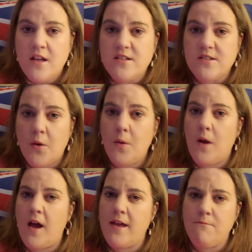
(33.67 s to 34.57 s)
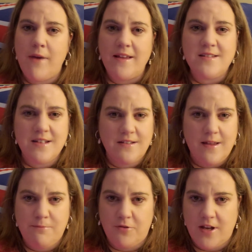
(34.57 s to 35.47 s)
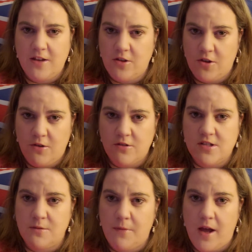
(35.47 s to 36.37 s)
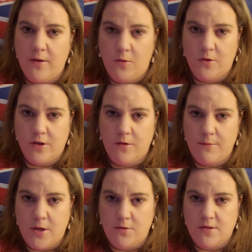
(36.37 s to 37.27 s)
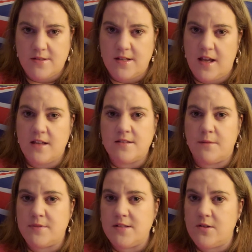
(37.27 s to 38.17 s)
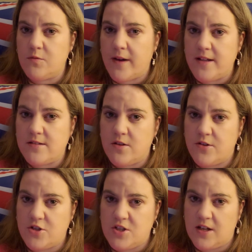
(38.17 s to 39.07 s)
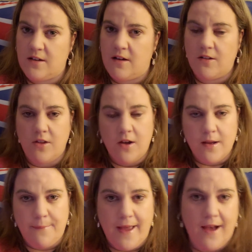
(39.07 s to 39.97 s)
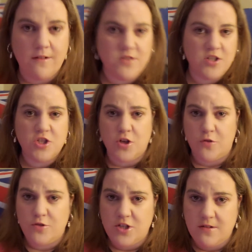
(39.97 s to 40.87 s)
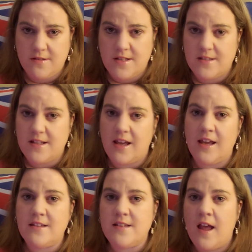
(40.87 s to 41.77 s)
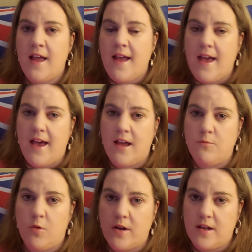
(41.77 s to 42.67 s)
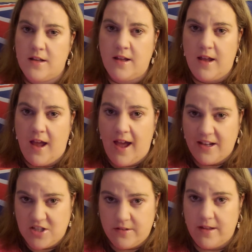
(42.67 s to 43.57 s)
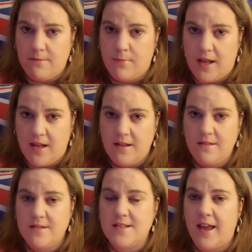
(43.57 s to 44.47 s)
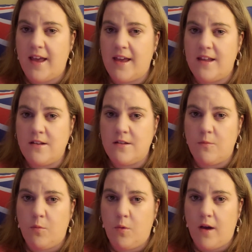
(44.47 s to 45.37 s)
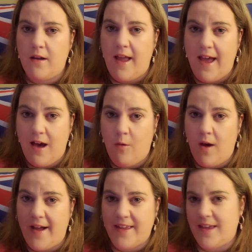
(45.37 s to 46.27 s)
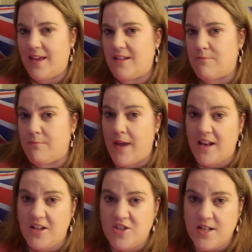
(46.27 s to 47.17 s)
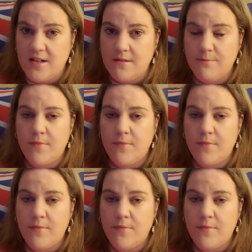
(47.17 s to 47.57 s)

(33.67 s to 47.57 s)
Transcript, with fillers: so i am basically pretty new to my autoimmune disease i'm still researching a lot about sjogren's disease and what it actually means and what how i can manage it